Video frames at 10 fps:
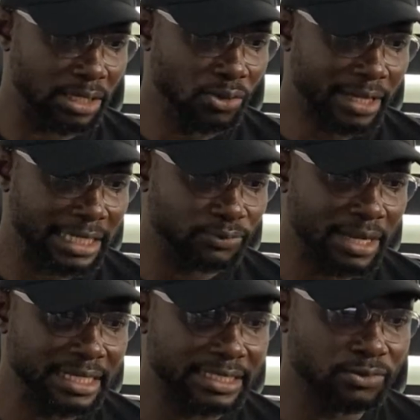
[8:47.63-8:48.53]
Look at
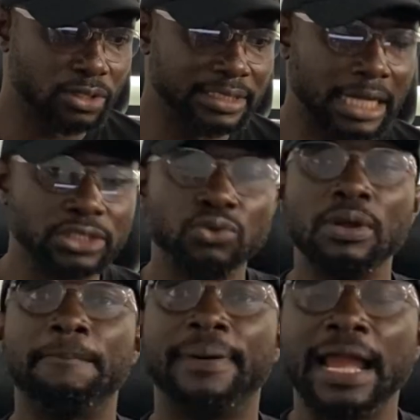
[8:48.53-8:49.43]
when the thing was down. You
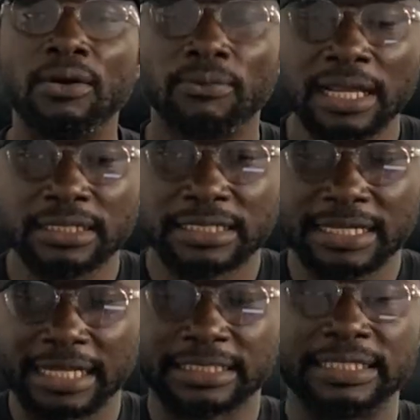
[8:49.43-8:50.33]
will buy when you
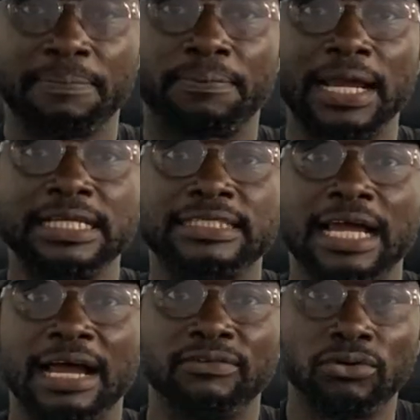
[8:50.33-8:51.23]
see that the price
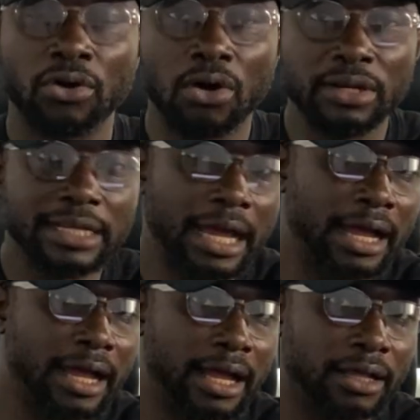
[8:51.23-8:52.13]
have gone
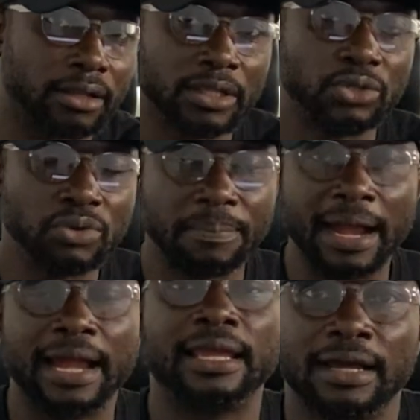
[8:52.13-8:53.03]
down. You will
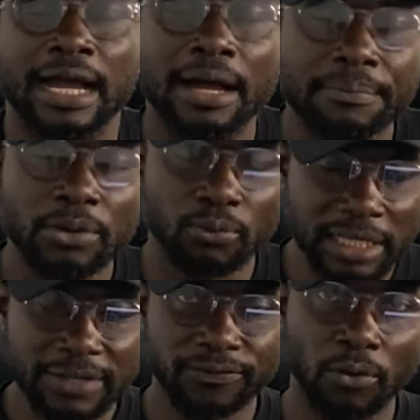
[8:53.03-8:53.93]
buy and be
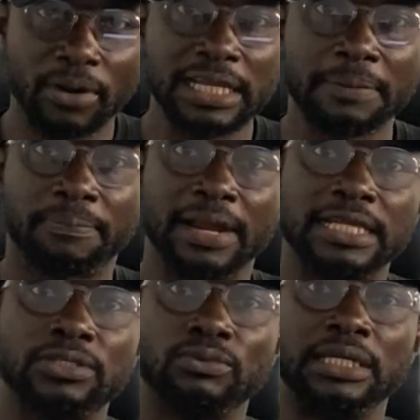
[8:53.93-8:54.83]
waiting for when the
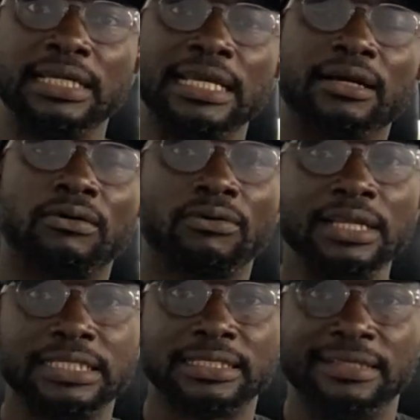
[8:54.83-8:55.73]
price will
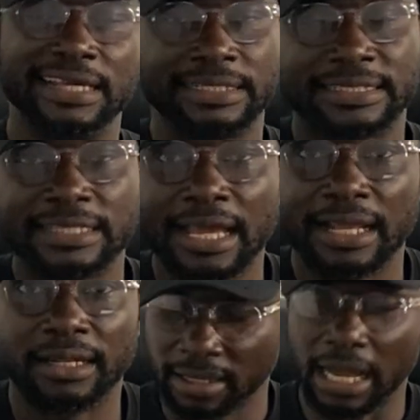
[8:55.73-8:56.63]
increase, then
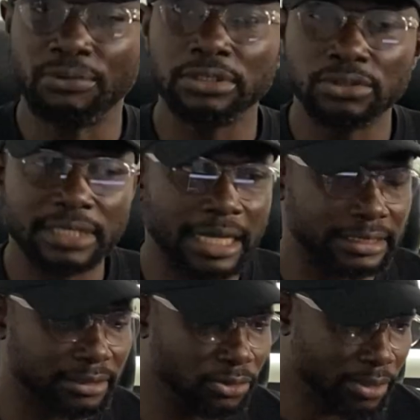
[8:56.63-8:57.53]
sell. How will you do
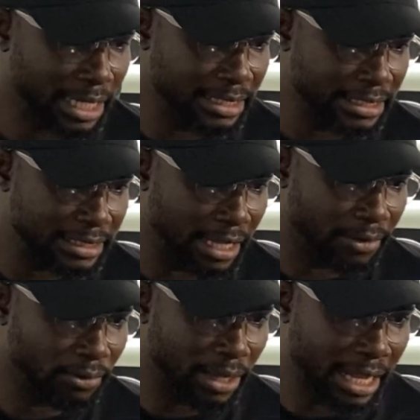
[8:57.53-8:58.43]
that? Look at this
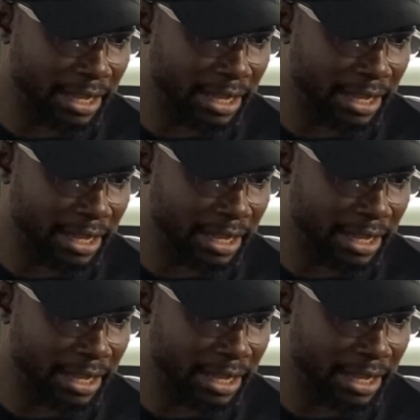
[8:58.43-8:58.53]
now.